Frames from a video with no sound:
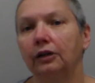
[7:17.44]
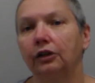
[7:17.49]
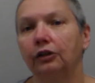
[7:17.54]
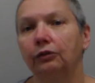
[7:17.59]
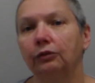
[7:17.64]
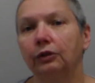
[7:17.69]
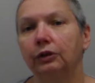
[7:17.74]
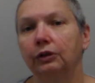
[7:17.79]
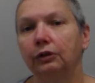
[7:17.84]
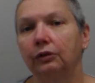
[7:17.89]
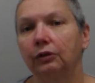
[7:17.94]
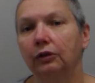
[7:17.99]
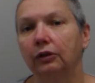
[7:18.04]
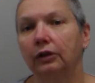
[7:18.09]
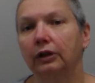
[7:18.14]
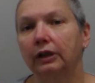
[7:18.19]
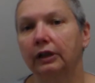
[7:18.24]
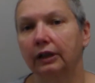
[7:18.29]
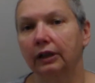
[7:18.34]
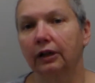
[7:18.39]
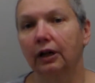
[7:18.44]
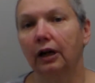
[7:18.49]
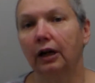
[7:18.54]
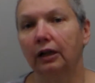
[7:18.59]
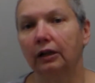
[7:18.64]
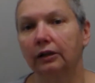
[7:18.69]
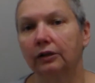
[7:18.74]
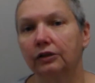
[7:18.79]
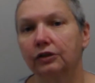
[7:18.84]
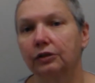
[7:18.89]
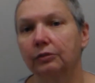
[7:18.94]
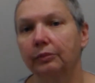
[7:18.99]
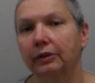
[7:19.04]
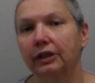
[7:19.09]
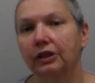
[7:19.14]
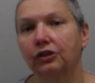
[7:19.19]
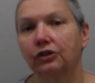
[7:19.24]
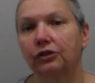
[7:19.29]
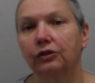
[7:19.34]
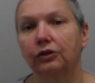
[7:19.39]
you would look at their colors and
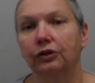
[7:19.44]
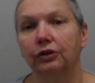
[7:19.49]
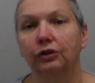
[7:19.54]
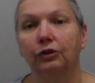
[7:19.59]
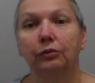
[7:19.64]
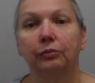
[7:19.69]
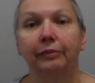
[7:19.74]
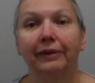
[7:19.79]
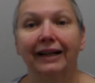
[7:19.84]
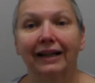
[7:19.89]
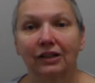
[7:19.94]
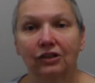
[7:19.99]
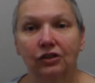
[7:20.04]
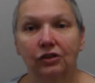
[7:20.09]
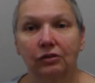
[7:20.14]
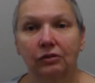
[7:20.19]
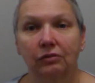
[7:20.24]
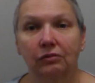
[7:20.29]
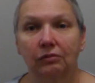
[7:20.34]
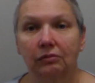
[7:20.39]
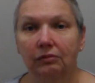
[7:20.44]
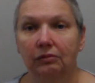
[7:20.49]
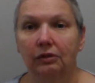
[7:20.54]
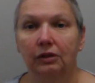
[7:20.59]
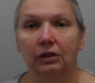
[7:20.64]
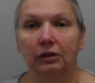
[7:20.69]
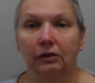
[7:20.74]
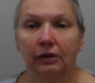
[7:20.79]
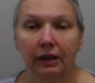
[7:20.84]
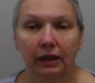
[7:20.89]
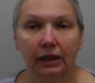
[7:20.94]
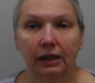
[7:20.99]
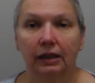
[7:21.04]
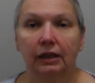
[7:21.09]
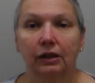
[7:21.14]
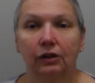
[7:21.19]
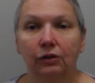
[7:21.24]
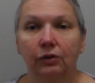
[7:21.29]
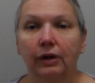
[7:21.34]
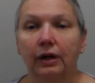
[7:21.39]
make sure you don't match, you know,
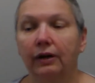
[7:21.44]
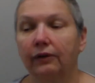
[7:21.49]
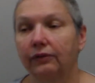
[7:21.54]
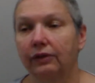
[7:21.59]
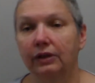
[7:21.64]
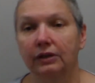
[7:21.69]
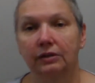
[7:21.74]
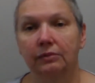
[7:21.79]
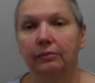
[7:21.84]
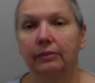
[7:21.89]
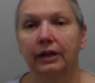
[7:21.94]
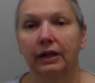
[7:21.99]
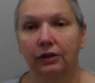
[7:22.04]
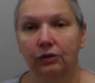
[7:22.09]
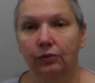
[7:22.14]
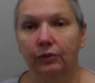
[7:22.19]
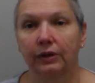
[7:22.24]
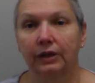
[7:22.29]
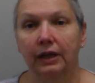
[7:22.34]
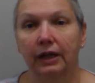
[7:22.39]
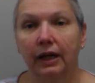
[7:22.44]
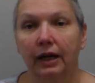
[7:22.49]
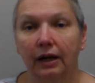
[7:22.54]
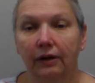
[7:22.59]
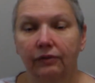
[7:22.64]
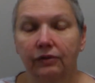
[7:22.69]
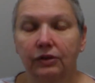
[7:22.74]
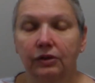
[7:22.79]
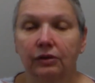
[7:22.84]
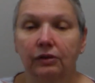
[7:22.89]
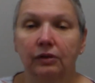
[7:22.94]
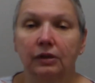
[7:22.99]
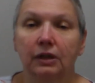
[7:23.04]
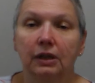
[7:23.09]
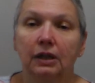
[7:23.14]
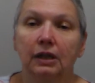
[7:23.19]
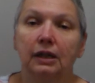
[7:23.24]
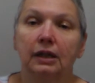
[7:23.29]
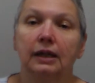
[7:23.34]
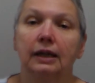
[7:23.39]
anything you have doesn't match what they have. So
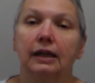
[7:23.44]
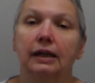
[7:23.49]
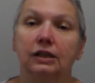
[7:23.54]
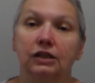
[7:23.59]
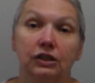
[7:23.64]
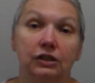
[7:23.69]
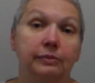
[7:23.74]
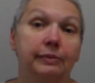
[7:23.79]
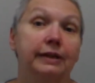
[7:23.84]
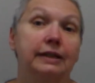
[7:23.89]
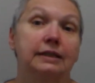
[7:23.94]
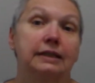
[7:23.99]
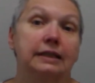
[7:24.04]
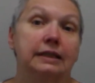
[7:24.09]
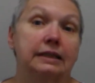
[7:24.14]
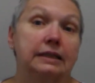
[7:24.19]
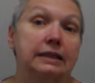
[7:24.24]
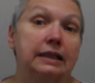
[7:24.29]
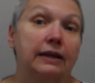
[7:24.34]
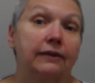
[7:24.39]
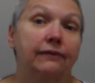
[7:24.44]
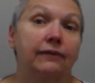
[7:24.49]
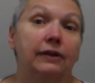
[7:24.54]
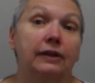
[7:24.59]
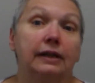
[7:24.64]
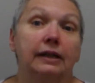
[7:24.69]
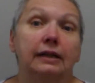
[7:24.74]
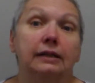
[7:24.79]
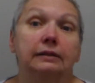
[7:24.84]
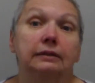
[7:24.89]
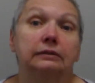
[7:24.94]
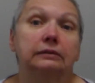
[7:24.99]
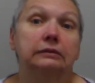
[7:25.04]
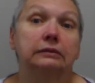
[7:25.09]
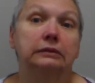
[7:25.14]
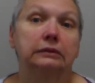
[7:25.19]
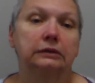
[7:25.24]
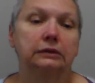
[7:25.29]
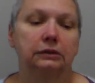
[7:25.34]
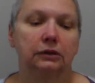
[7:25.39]
it just makes things safe on the
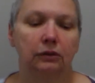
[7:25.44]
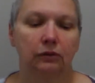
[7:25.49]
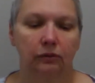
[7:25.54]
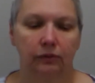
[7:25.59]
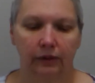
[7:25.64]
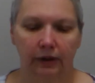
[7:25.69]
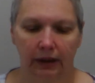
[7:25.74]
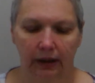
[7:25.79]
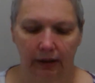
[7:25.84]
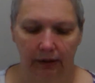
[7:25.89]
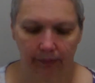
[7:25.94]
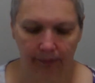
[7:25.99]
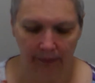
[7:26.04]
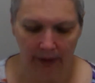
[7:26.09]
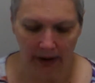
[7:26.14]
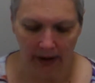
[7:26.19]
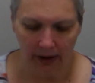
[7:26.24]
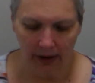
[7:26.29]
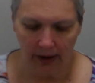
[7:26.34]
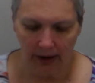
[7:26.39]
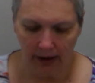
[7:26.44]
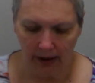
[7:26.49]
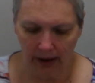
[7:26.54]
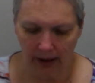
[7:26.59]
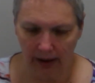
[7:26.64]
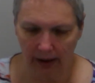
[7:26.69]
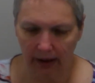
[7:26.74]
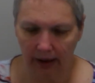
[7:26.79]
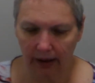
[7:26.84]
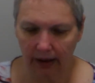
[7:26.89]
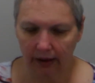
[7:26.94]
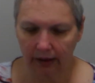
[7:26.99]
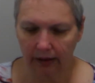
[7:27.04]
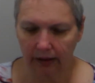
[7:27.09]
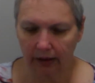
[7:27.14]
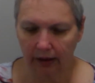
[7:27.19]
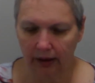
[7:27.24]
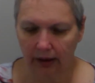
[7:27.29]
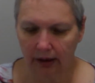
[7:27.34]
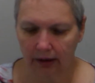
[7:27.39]
whole thing.
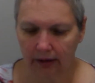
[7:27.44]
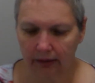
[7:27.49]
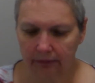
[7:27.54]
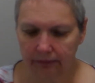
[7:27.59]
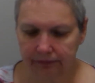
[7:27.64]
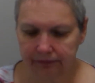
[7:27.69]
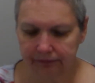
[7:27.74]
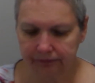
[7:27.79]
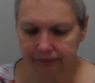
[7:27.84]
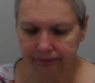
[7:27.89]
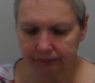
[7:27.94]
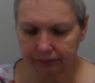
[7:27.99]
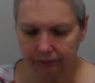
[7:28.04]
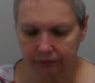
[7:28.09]
And